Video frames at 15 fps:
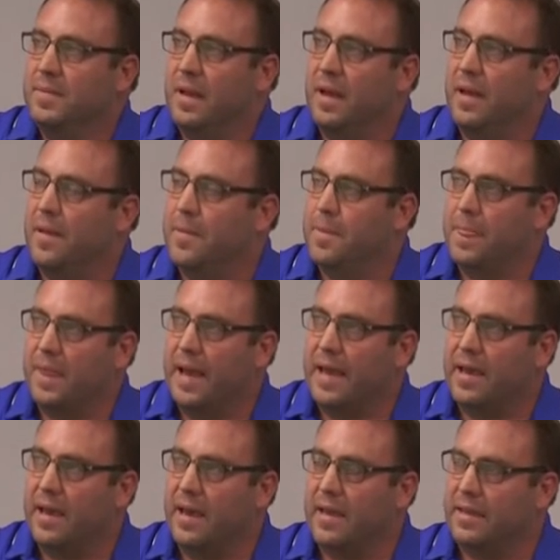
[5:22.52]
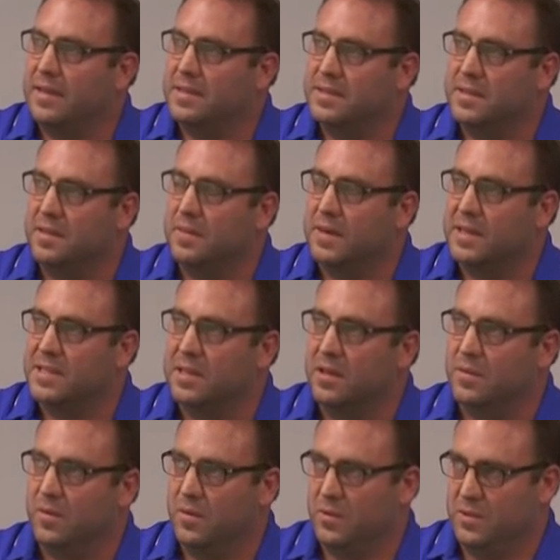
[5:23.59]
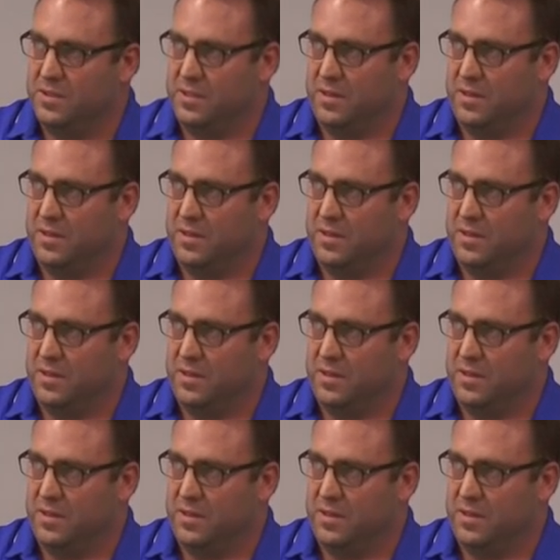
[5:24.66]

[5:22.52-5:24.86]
I consider myself almost